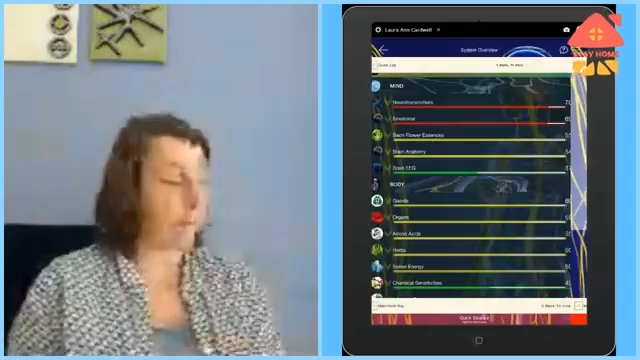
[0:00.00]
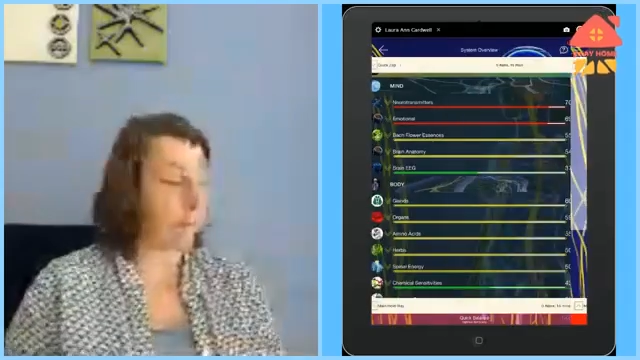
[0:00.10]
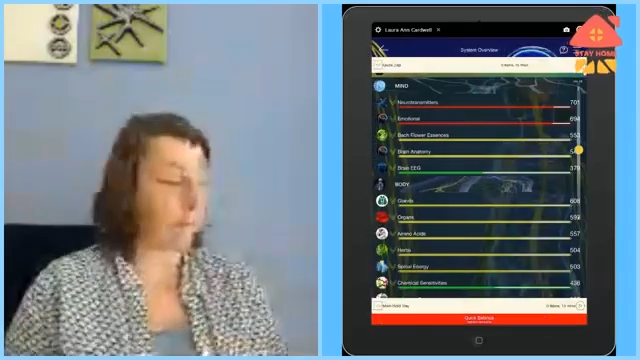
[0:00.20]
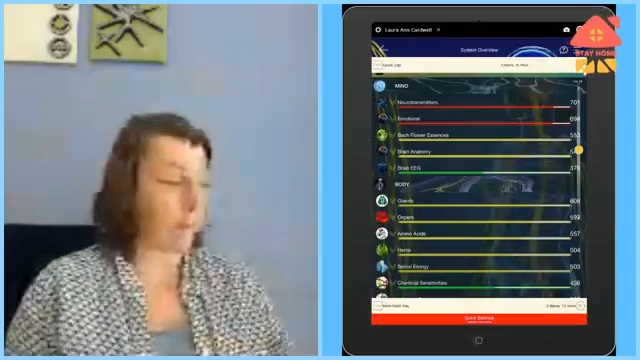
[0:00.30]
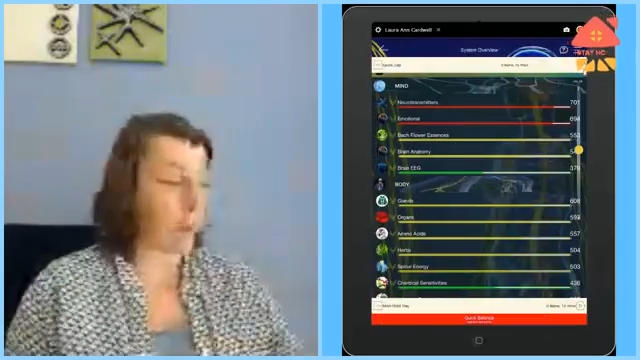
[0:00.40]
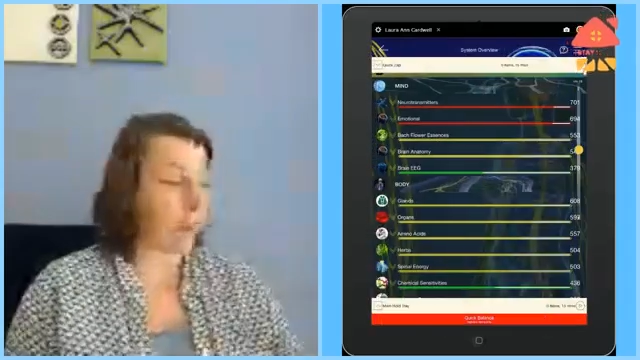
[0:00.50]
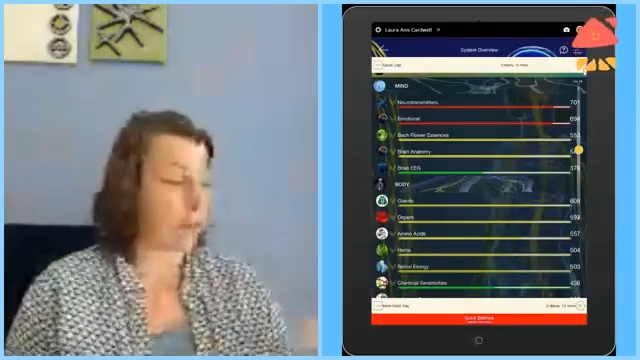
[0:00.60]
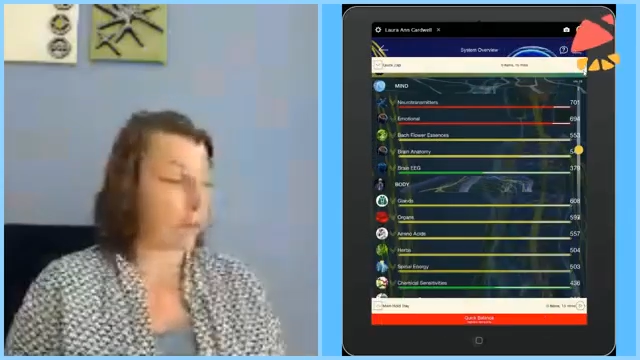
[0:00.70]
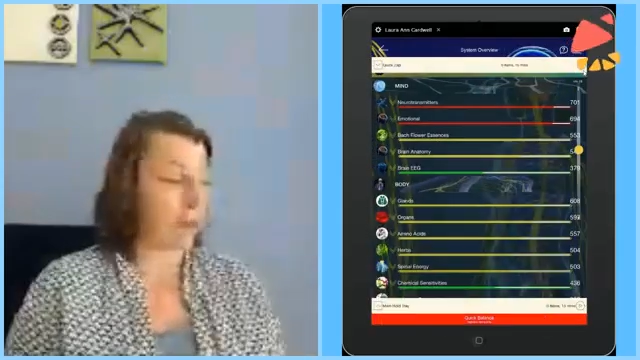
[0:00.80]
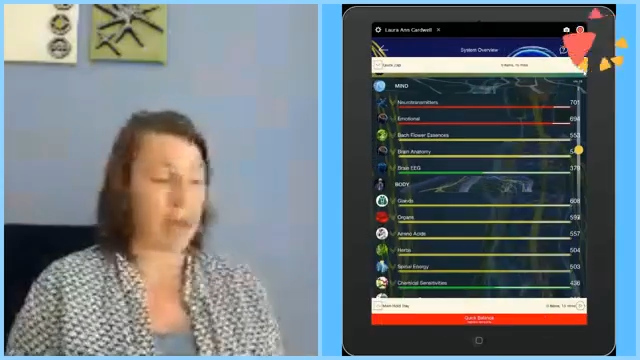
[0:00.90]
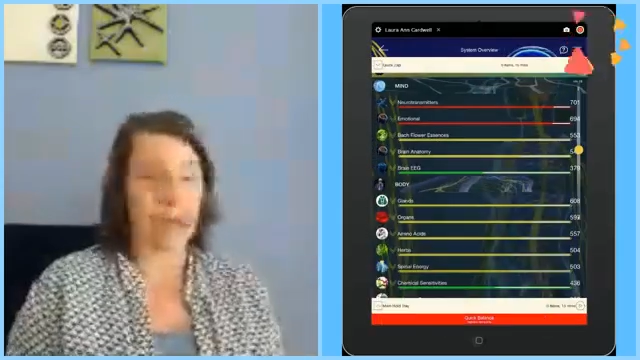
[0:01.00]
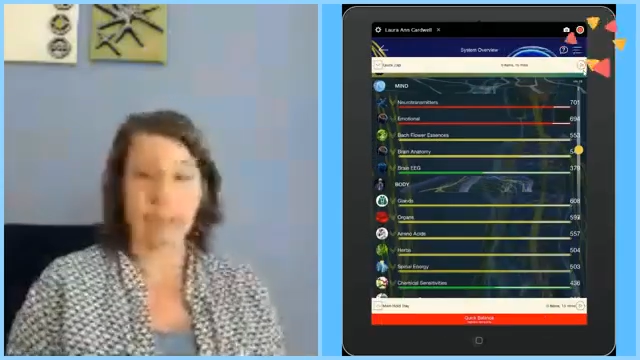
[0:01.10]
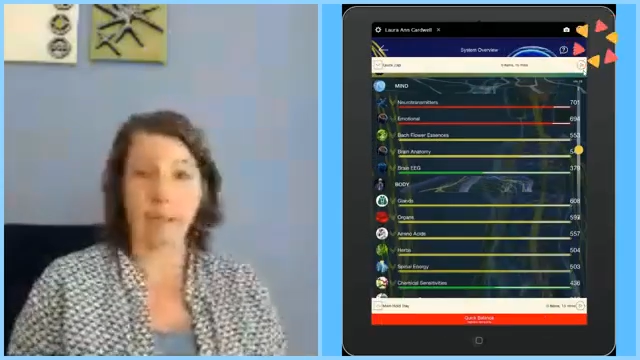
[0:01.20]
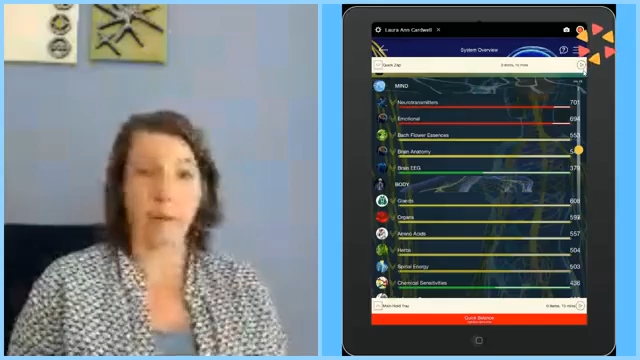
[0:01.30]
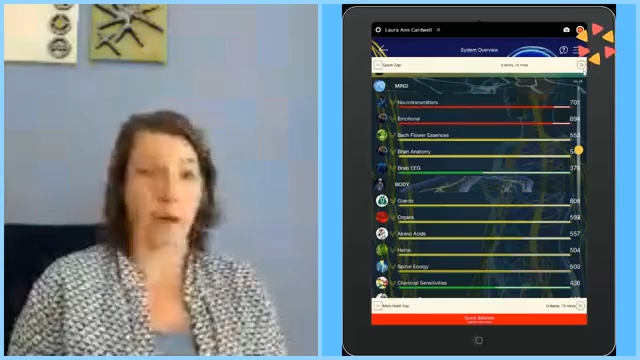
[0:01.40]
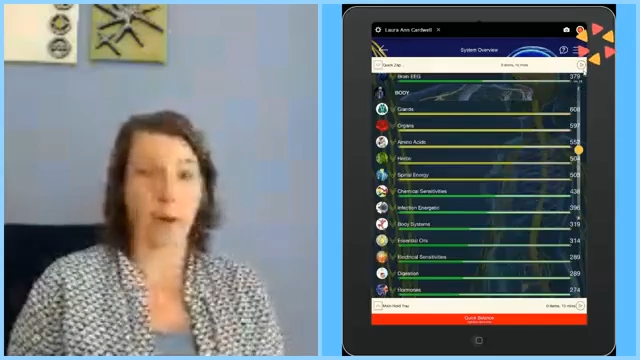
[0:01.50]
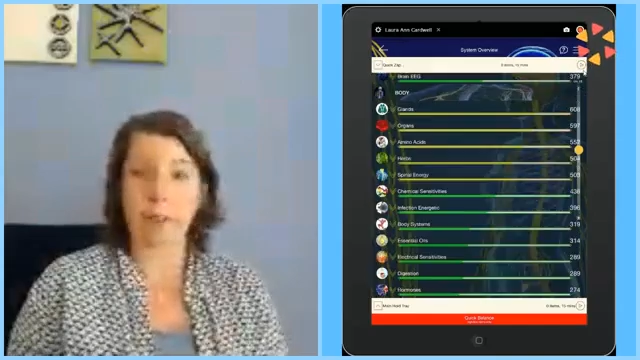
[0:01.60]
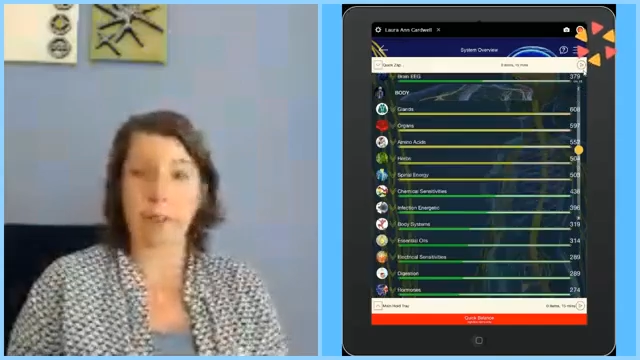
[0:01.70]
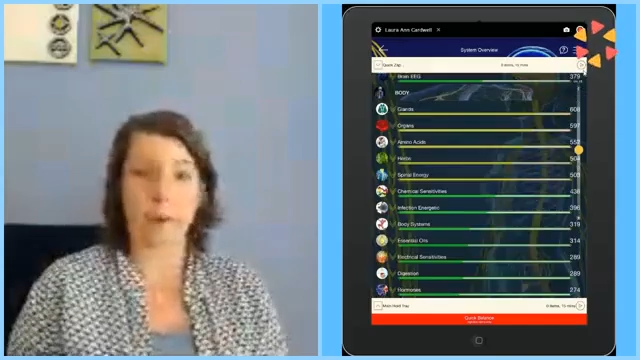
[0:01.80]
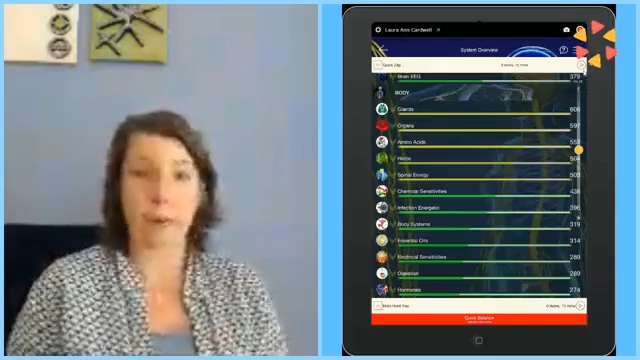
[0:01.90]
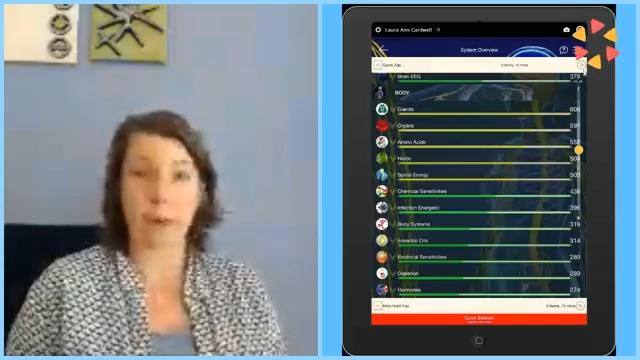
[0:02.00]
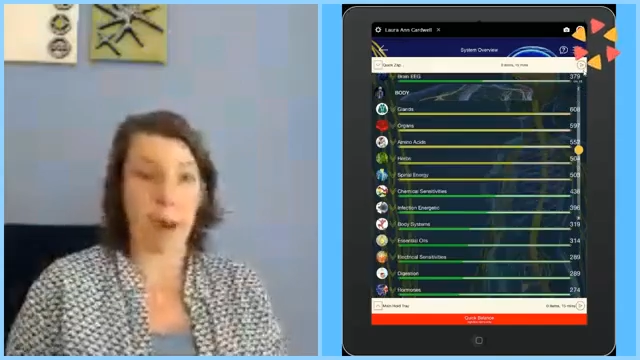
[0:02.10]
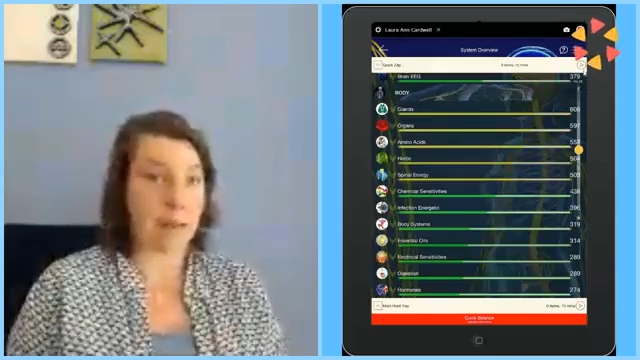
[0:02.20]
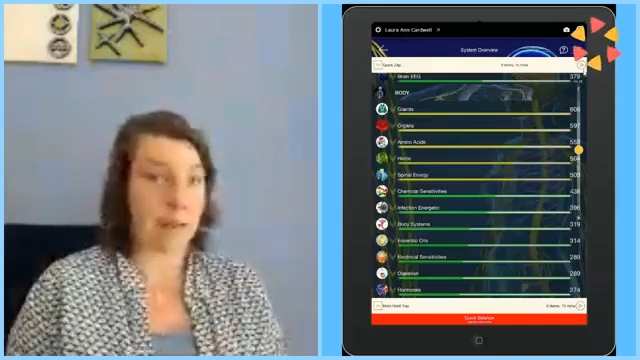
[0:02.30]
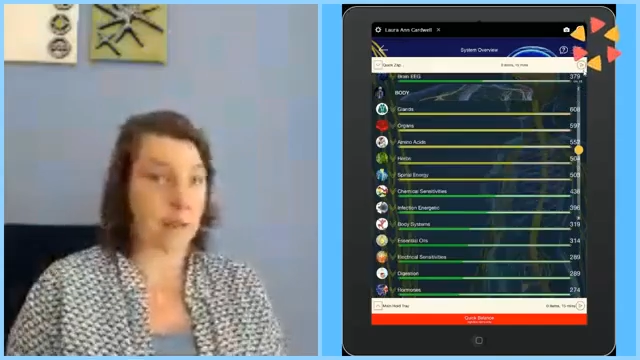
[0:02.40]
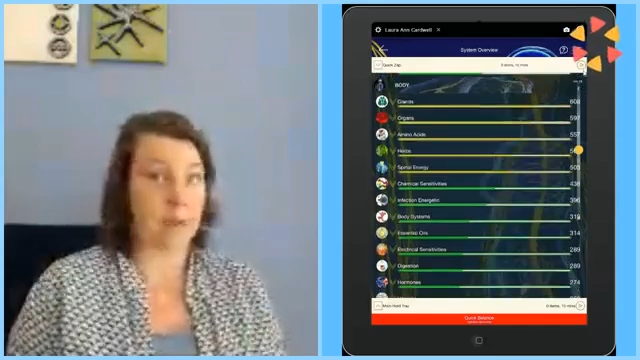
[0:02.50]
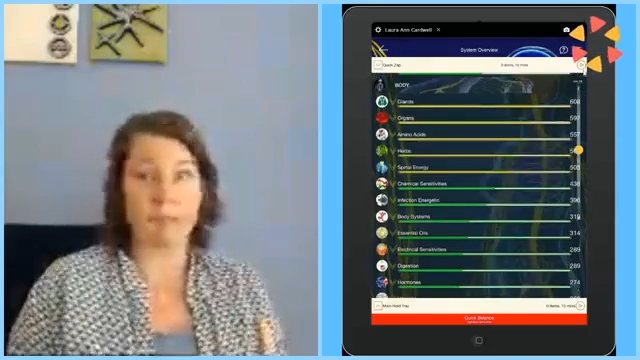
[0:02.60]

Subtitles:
from, as you see, glands and organs and amino acids